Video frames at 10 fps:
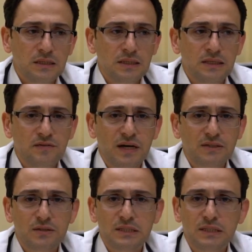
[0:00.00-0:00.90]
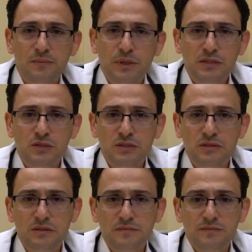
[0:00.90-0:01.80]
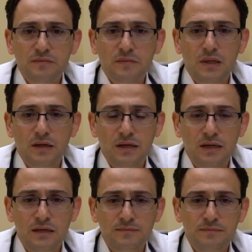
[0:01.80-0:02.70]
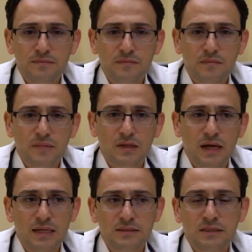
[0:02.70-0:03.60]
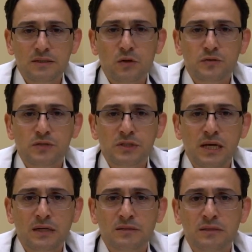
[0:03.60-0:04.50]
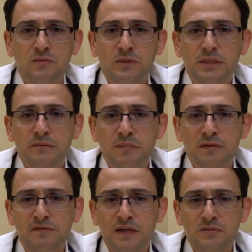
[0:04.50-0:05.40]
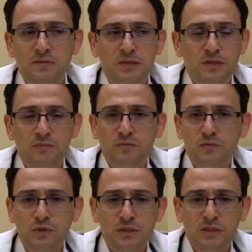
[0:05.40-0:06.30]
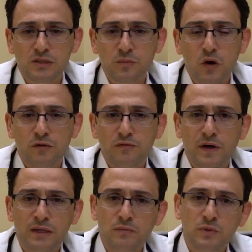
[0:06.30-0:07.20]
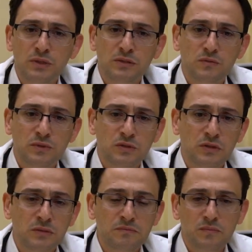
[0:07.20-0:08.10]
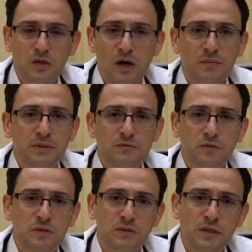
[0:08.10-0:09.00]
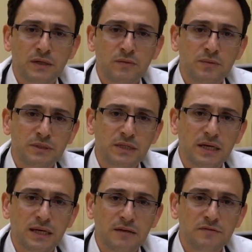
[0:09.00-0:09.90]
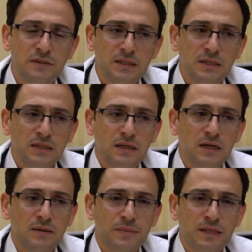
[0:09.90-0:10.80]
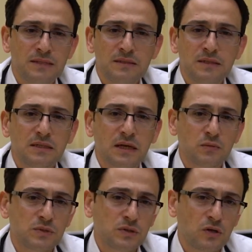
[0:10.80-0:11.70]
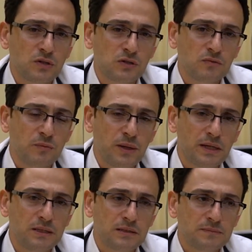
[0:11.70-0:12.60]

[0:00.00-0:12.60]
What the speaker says: In evaluating the patient, I did an ultrasound and I found some really small fibroids, which are common for a lot of women to have, and I didn't think that was the cause of her pain.